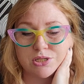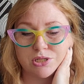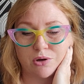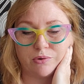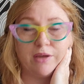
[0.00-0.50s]

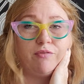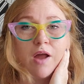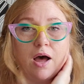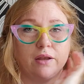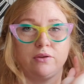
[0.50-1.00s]
so if
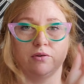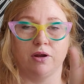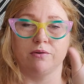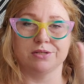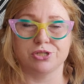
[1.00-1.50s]
not, you can
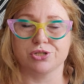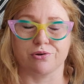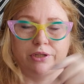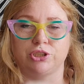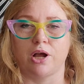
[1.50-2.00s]
always just
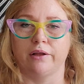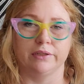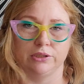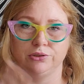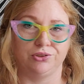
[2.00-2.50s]
screenshot and
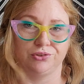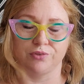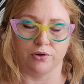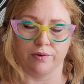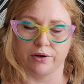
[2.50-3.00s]
then use your
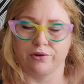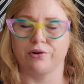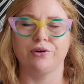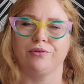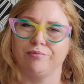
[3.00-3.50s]
photo
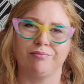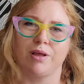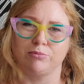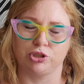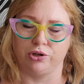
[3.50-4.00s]
editor.
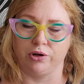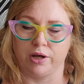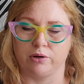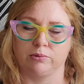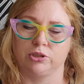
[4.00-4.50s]
I'm sure you know how
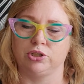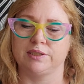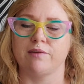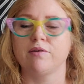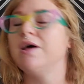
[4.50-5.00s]
to work your
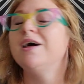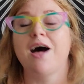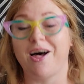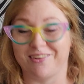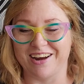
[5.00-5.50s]
stuff.
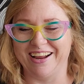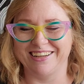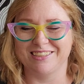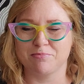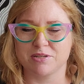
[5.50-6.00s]
All right,
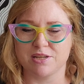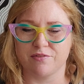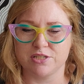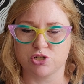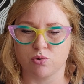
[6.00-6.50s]

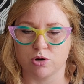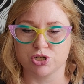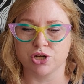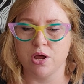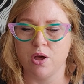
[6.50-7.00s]
Persephone's
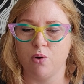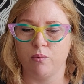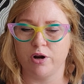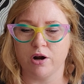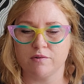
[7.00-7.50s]
torch.
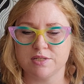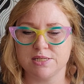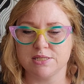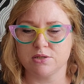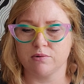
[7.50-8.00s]
When harvest
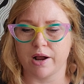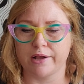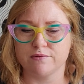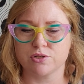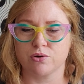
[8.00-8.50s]
season
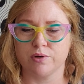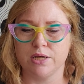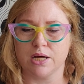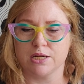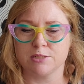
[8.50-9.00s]
arrives, Greek
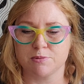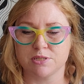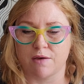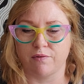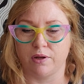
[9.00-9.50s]
goddess
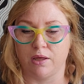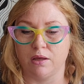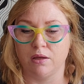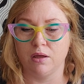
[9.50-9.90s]
Persephone